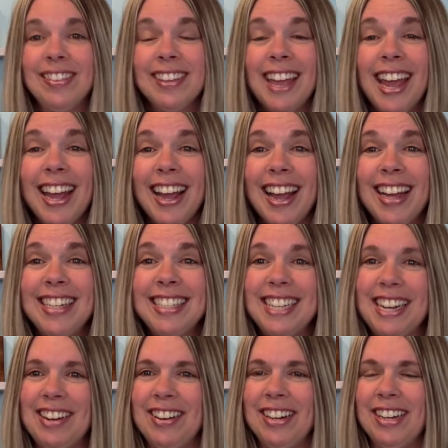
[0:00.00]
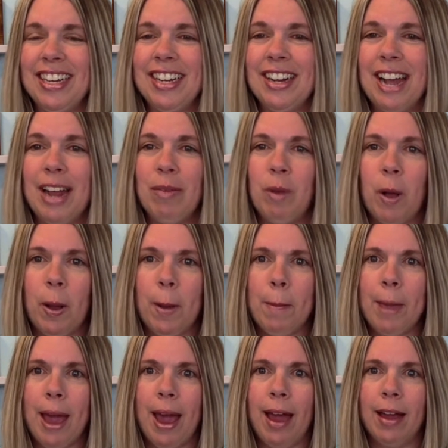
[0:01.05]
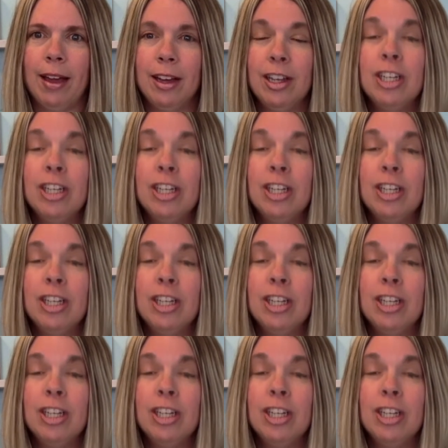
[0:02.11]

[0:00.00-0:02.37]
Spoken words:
Hey guys, Erica here and welcome back.